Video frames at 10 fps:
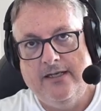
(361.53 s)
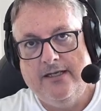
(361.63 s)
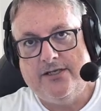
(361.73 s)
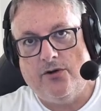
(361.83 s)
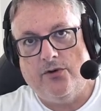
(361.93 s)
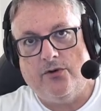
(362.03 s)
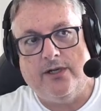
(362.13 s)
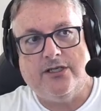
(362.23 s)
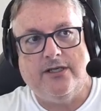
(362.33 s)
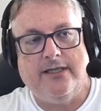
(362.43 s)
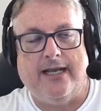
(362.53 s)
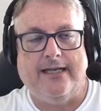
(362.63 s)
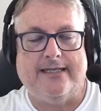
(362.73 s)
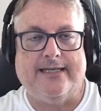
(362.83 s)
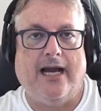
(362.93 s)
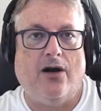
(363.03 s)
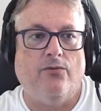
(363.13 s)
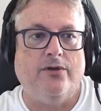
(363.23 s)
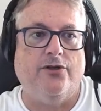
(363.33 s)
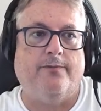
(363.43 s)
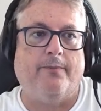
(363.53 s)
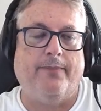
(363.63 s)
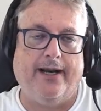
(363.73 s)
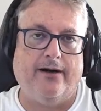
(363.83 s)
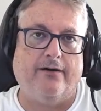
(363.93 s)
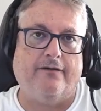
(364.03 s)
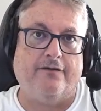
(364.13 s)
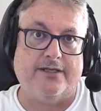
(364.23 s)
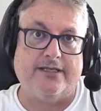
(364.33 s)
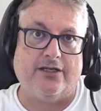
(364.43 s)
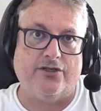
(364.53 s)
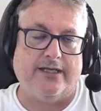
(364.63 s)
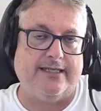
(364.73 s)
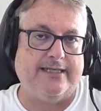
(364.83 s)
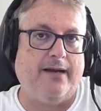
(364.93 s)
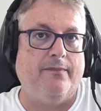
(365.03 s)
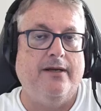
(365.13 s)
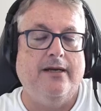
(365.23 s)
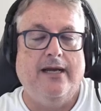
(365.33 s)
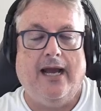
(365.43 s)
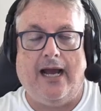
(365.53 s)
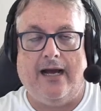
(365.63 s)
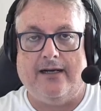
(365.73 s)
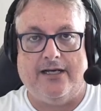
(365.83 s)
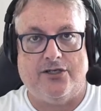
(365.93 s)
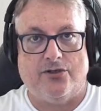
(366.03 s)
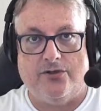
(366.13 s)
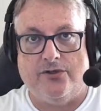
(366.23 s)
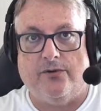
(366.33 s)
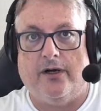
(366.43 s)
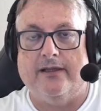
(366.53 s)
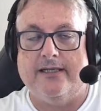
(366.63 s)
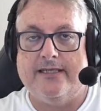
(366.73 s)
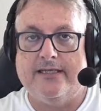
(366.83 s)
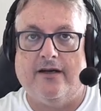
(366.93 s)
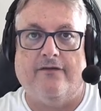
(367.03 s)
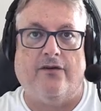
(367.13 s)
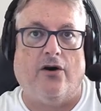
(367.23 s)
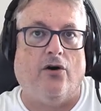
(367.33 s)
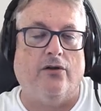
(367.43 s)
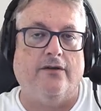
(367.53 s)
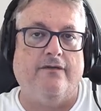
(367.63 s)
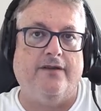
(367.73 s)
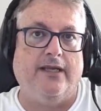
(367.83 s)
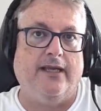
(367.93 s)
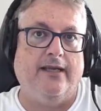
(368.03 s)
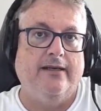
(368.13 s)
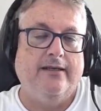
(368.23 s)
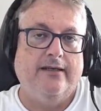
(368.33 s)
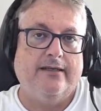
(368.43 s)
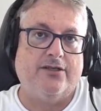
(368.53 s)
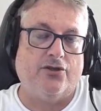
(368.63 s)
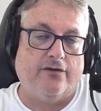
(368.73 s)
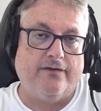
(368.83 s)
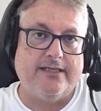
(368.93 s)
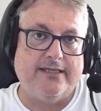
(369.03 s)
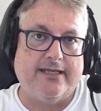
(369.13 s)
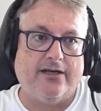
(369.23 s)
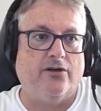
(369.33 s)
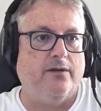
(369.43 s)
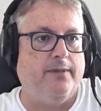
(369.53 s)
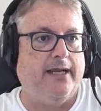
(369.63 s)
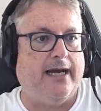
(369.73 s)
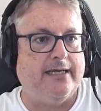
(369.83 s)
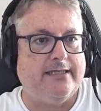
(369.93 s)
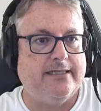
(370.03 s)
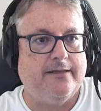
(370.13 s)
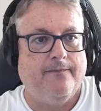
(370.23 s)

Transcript: So the question then is how would you prepare for such an exam? Uh, I showed you a list of all of the services that are going to be asked.